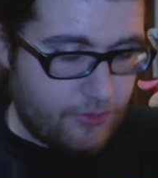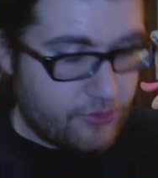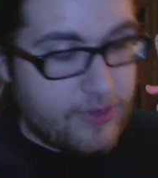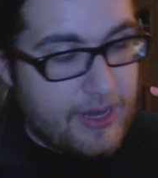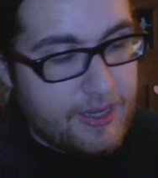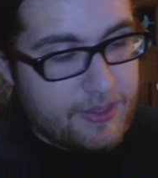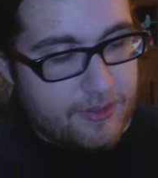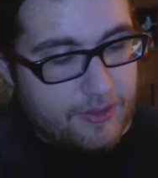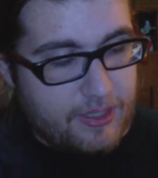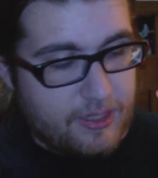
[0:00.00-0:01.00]

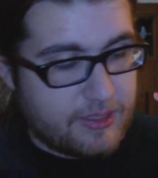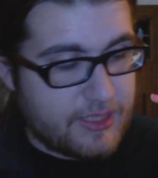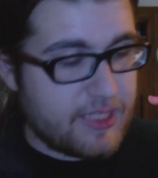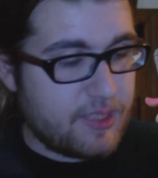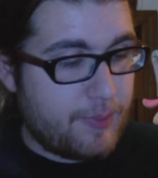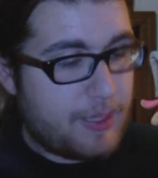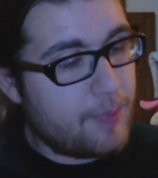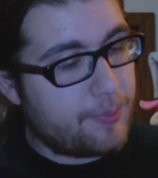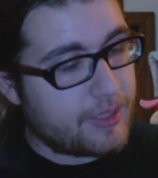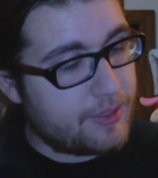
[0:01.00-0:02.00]
track, and inside the
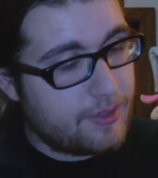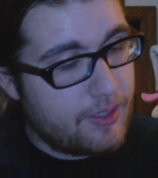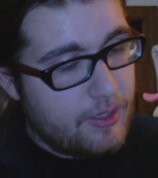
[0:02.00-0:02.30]
pamphlet,